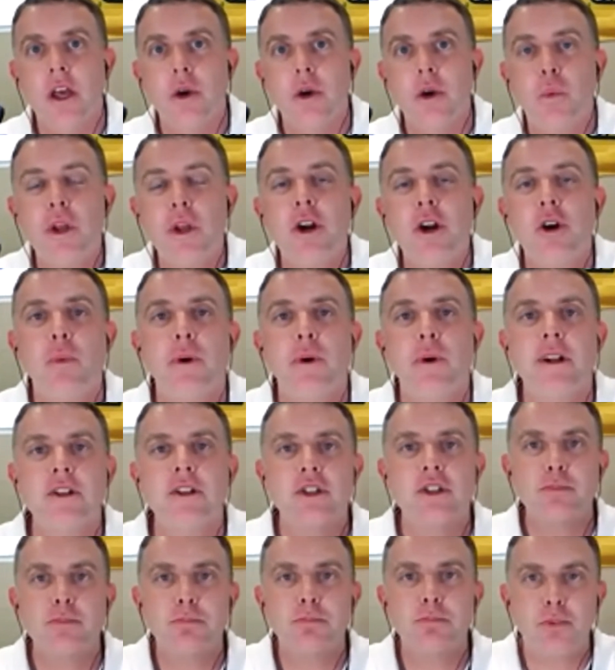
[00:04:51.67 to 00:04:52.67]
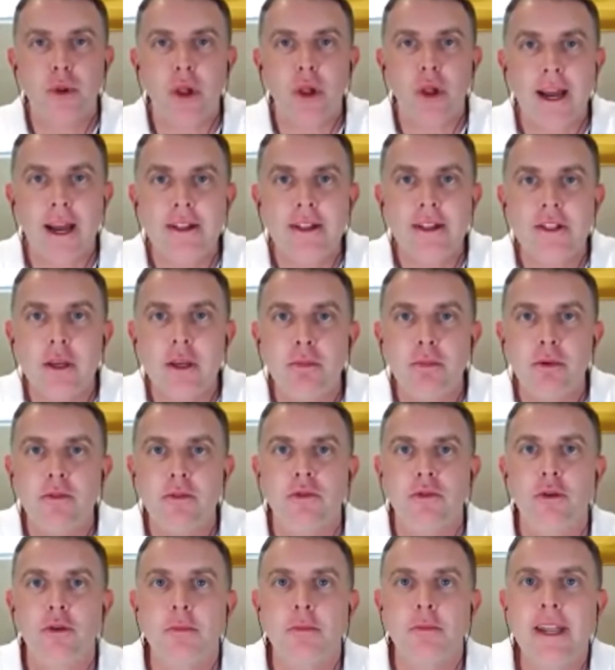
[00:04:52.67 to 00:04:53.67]
We don't want to just blindly
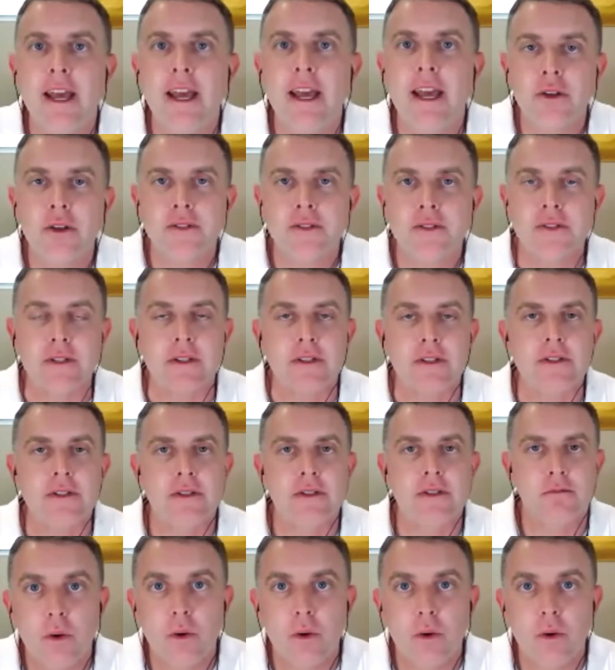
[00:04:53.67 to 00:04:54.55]
perform analyses